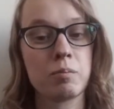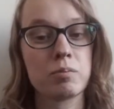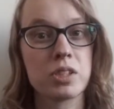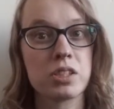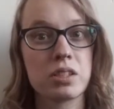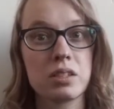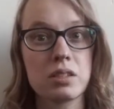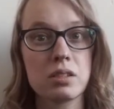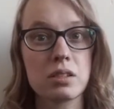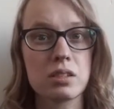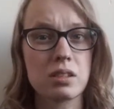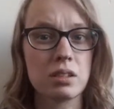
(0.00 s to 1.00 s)

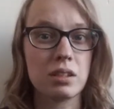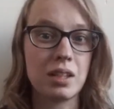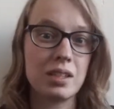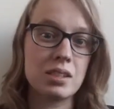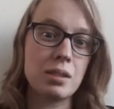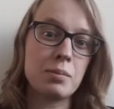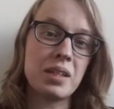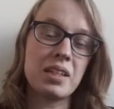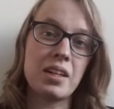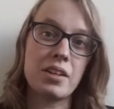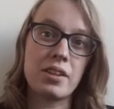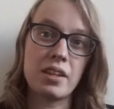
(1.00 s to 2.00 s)
Since the last update,
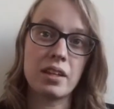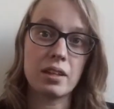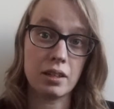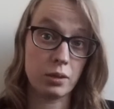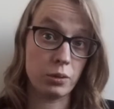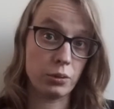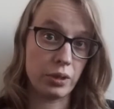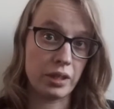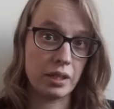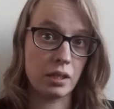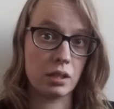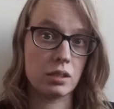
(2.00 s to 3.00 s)
I think I
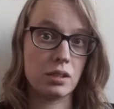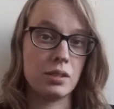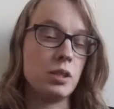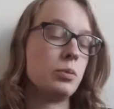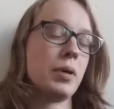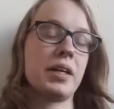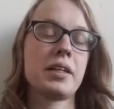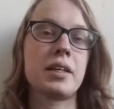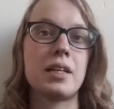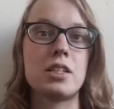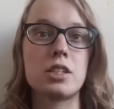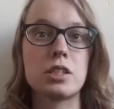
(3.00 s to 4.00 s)
already got new
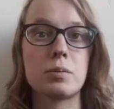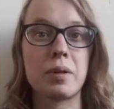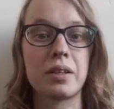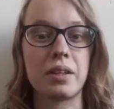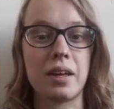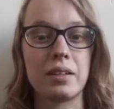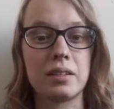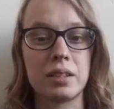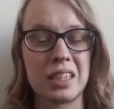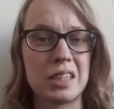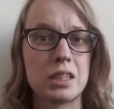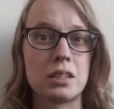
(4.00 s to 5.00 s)
medications back then.
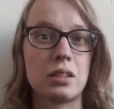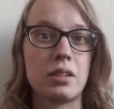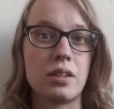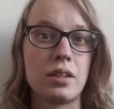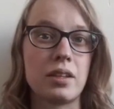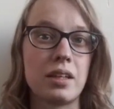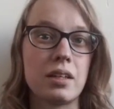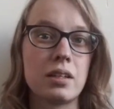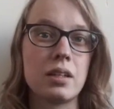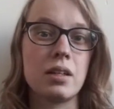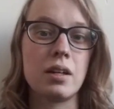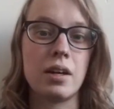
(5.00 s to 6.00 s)
That's, I think,
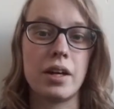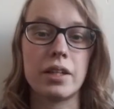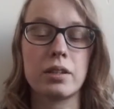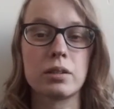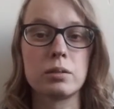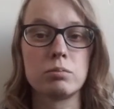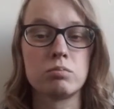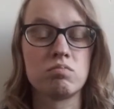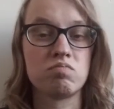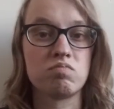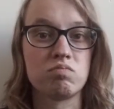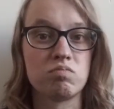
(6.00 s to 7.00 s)
either
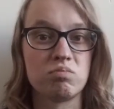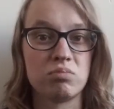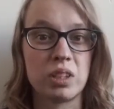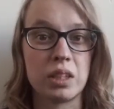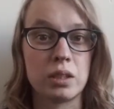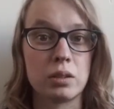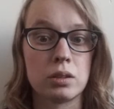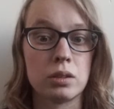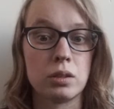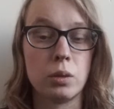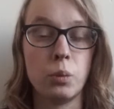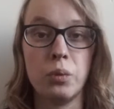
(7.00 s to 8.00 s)
like
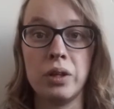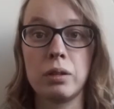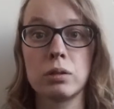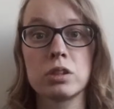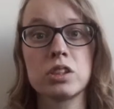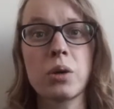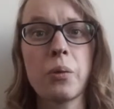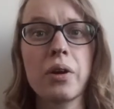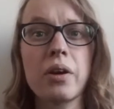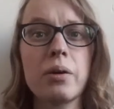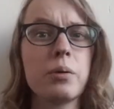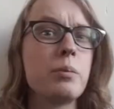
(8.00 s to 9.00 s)
a week or so
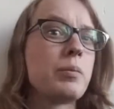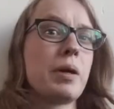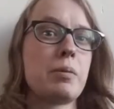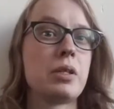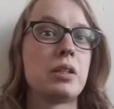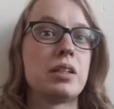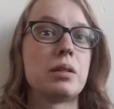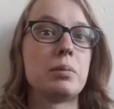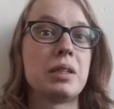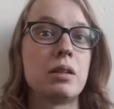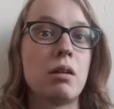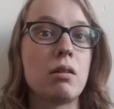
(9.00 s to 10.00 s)
ago, maybe a little
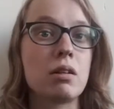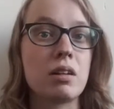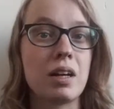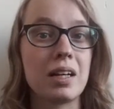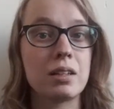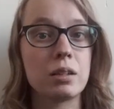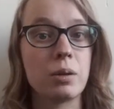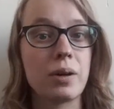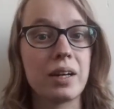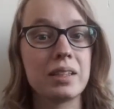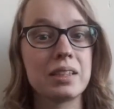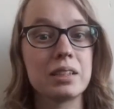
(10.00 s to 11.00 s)
bit longer, I don't know.
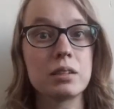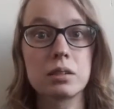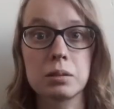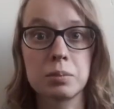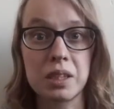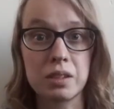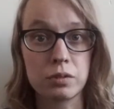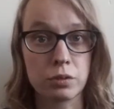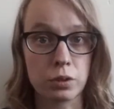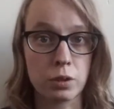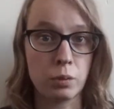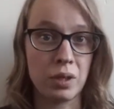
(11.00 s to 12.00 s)
I did not update
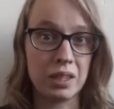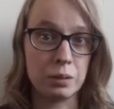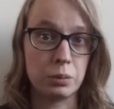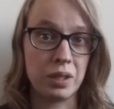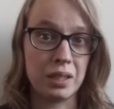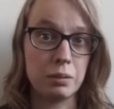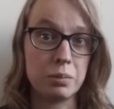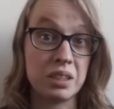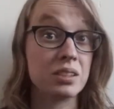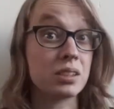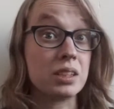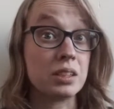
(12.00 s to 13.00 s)
for quite a while
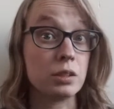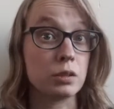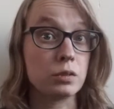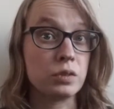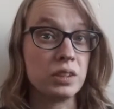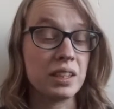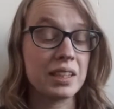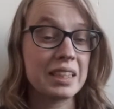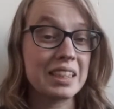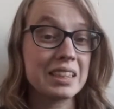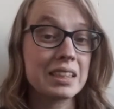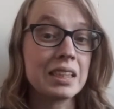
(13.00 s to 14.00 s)
because I did not feel like
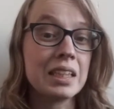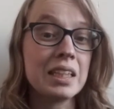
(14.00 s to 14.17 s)
it.